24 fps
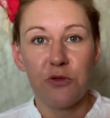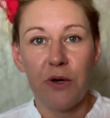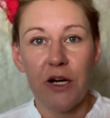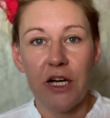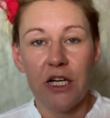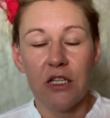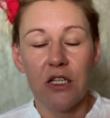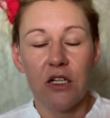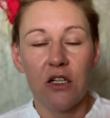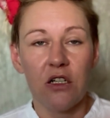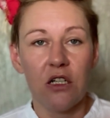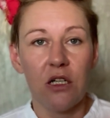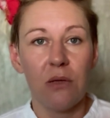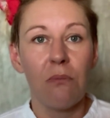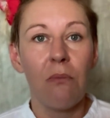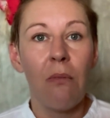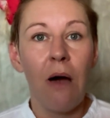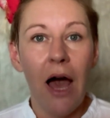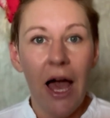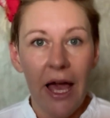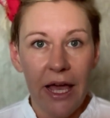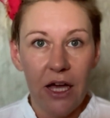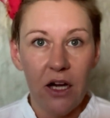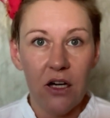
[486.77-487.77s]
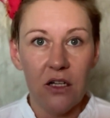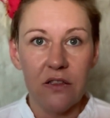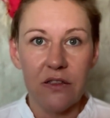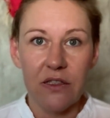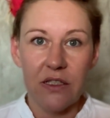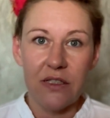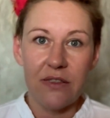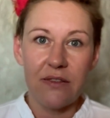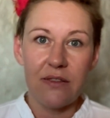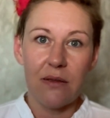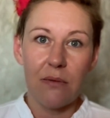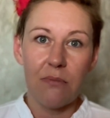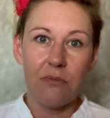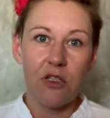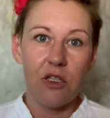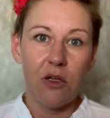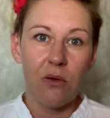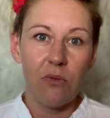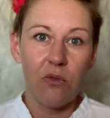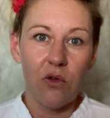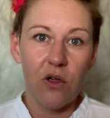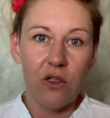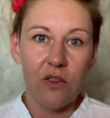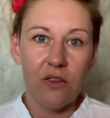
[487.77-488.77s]
pylori, my only
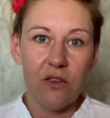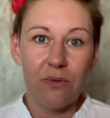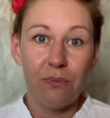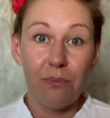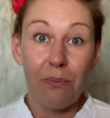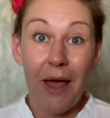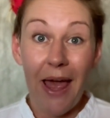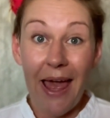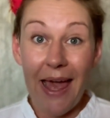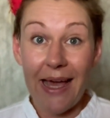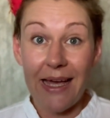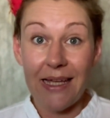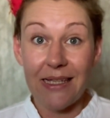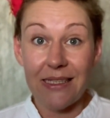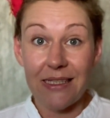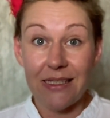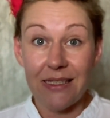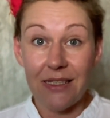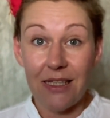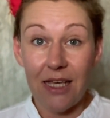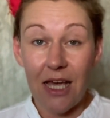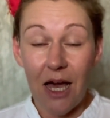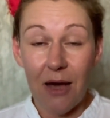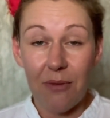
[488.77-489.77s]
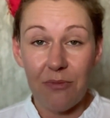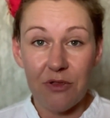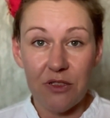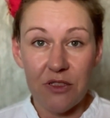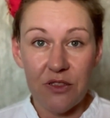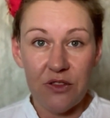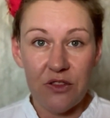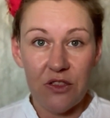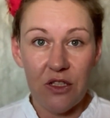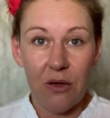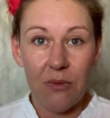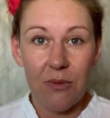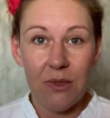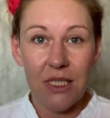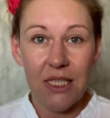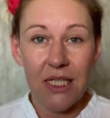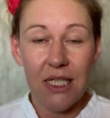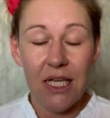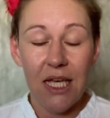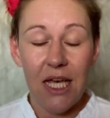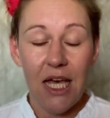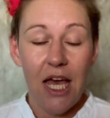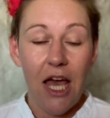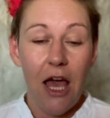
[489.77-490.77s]
symptom was pain in the upper stomach,
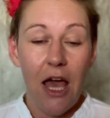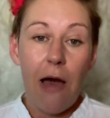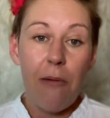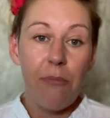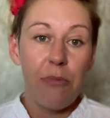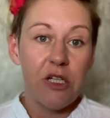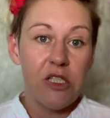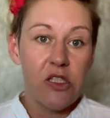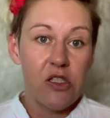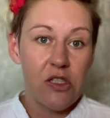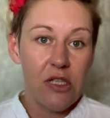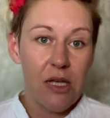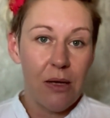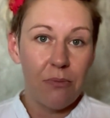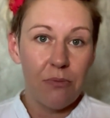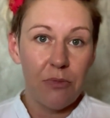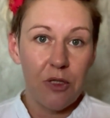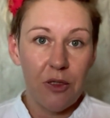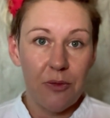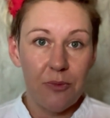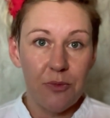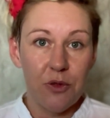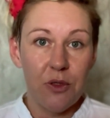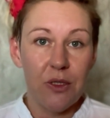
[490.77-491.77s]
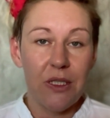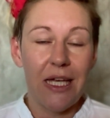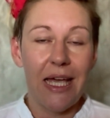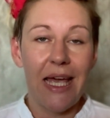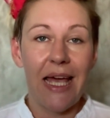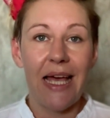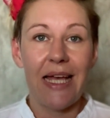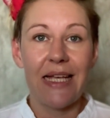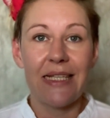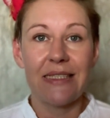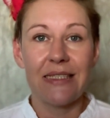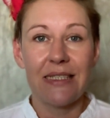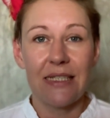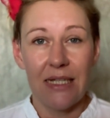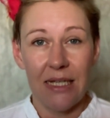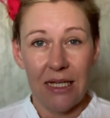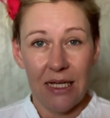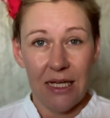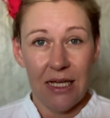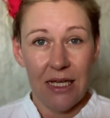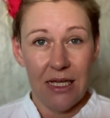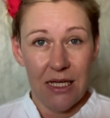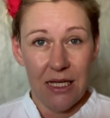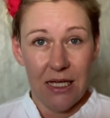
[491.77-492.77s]
but some people get
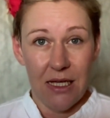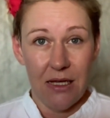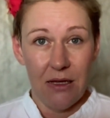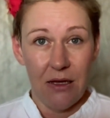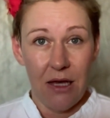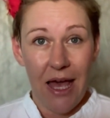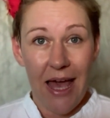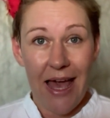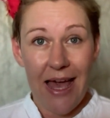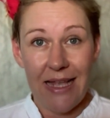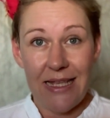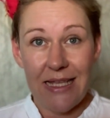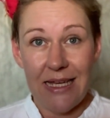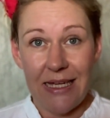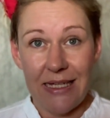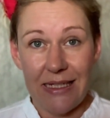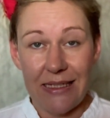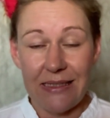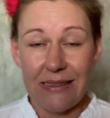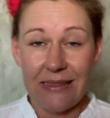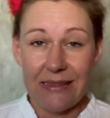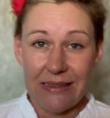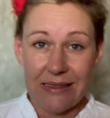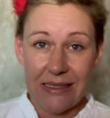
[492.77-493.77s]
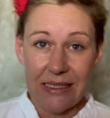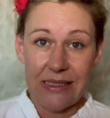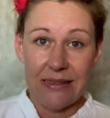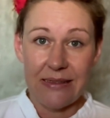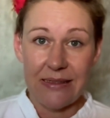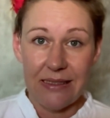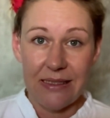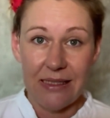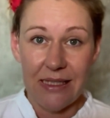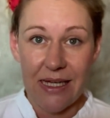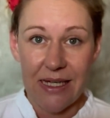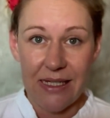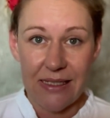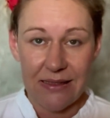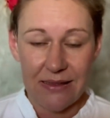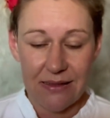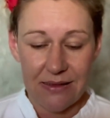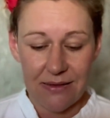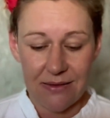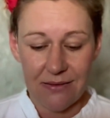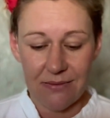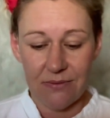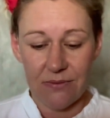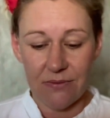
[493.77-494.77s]
headaches,
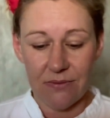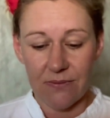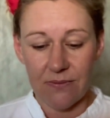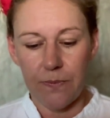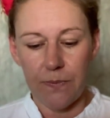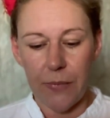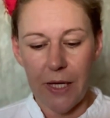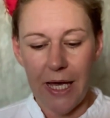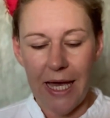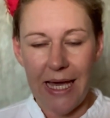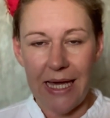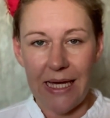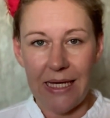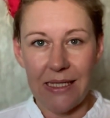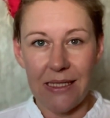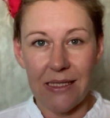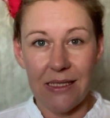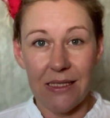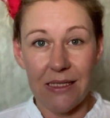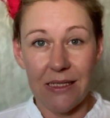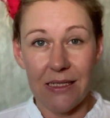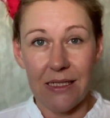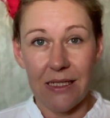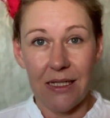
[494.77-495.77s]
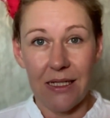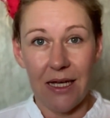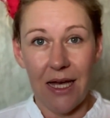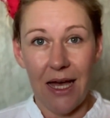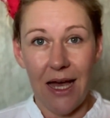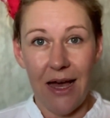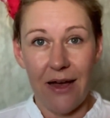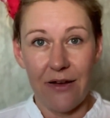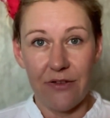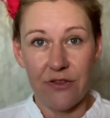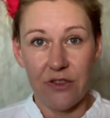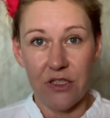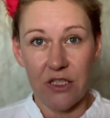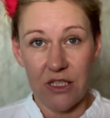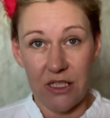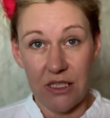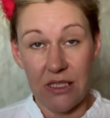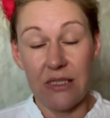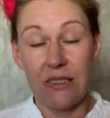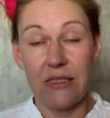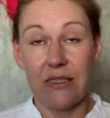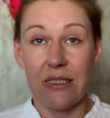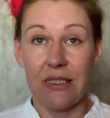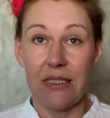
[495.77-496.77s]
dizziness, pain after
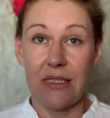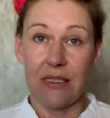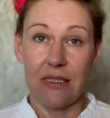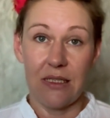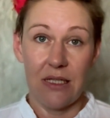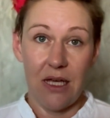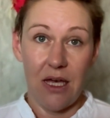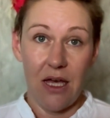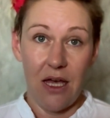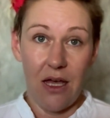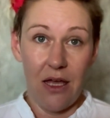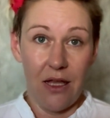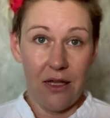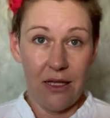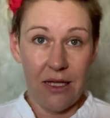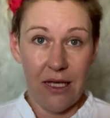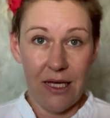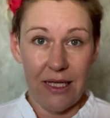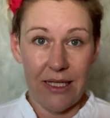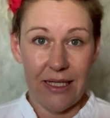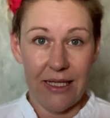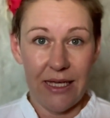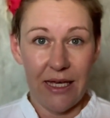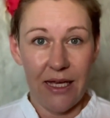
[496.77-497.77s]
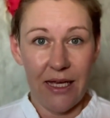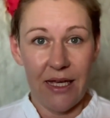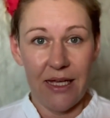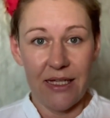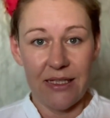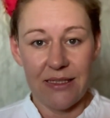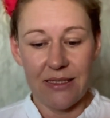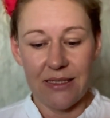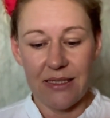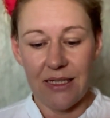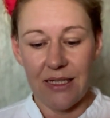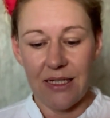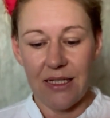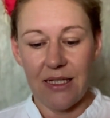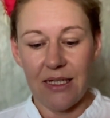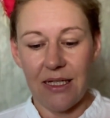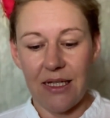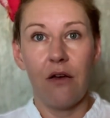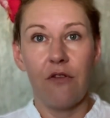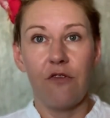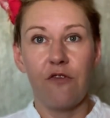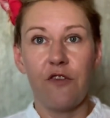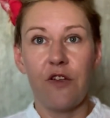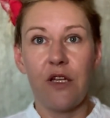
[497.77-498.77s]
eating. They get
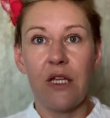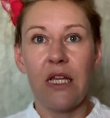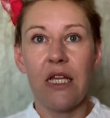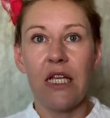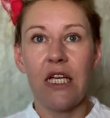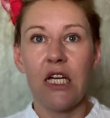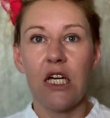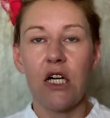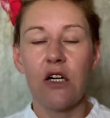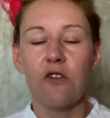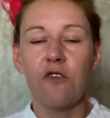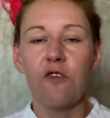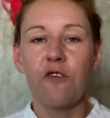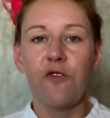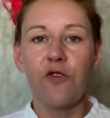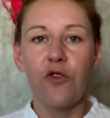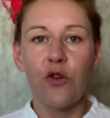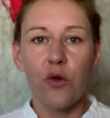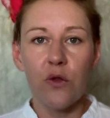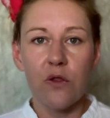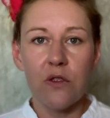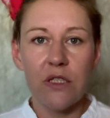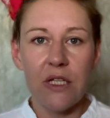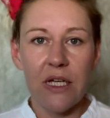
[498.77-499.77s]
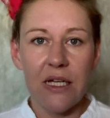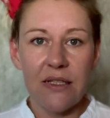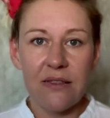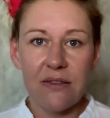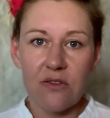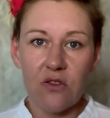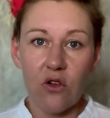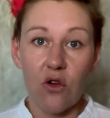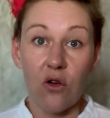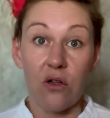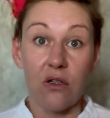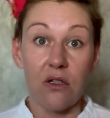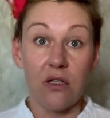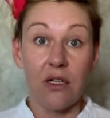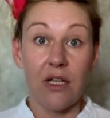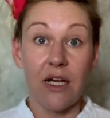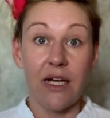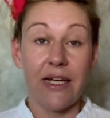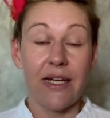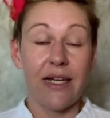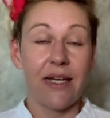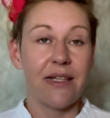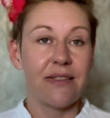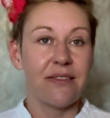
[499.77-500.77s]
feeling of fullness or
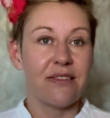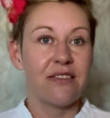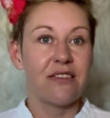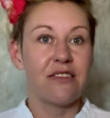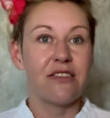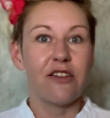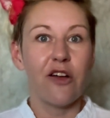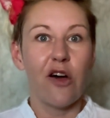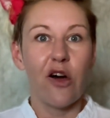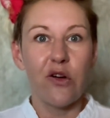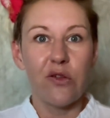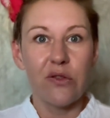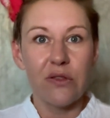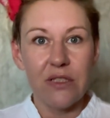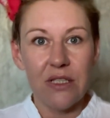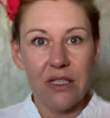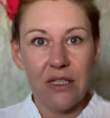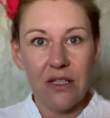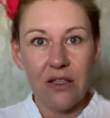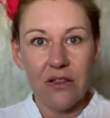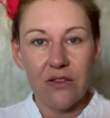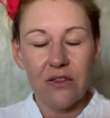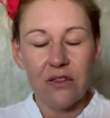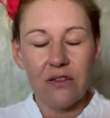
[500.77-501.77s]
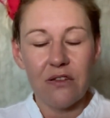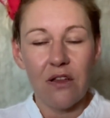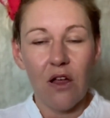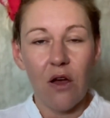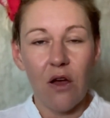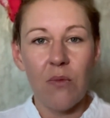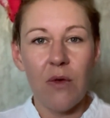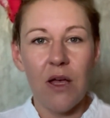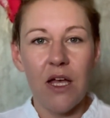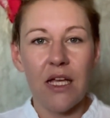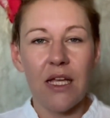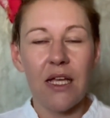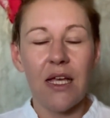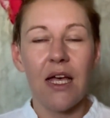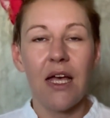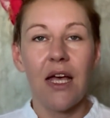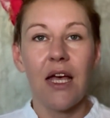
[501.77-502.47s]
like a stone in your stomach.